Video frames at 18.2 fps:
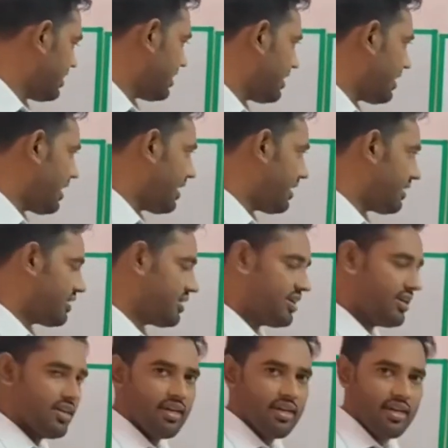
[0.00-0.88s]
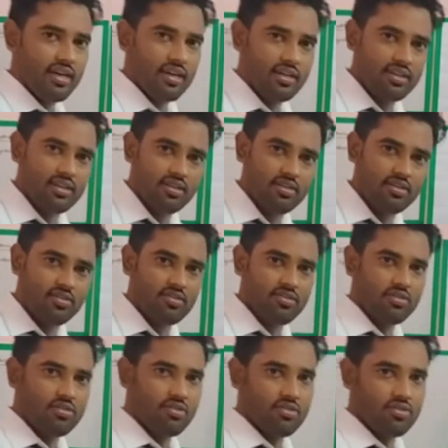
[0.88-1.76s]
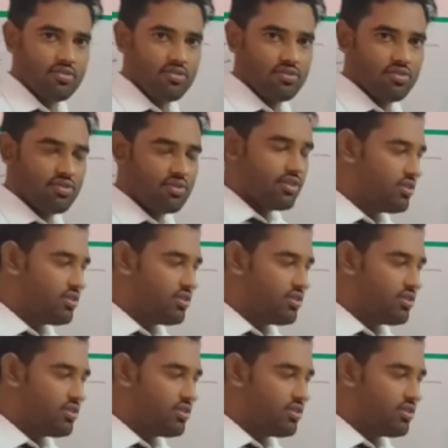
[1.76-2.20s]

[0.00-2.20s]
Like we